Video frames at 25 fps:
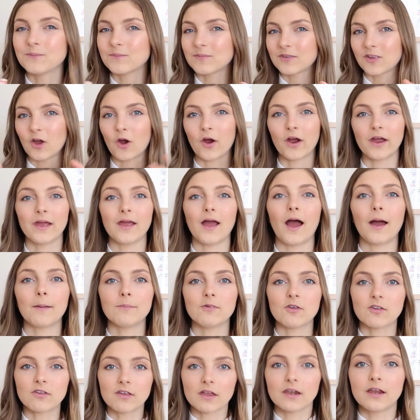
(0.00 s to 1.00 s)
Sorry. I'm
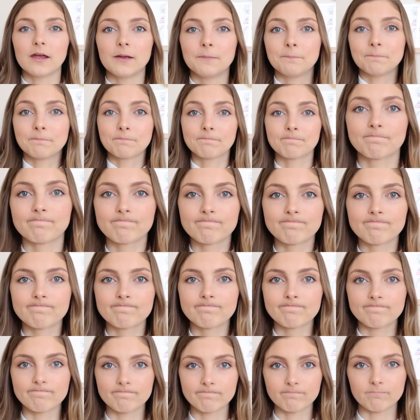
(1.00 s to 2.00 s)
just gonna
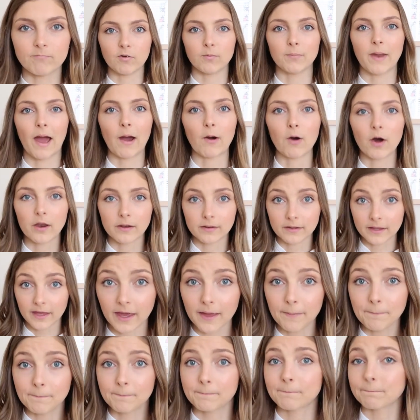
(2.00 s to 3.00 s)
from now on.
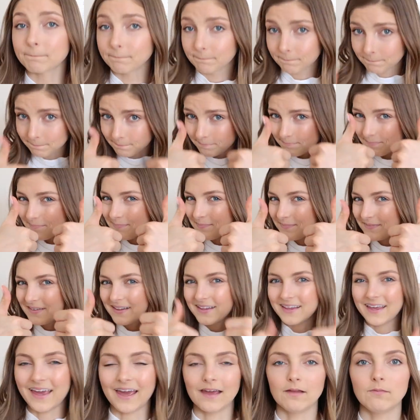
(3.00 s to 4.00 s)

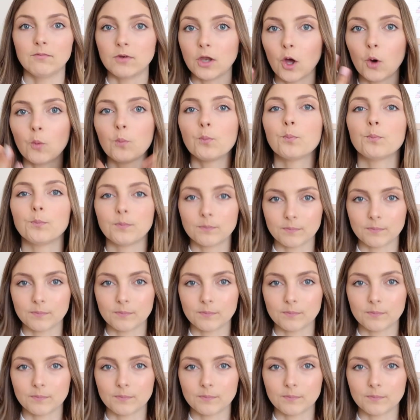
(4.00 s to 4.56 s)
Okay, nope.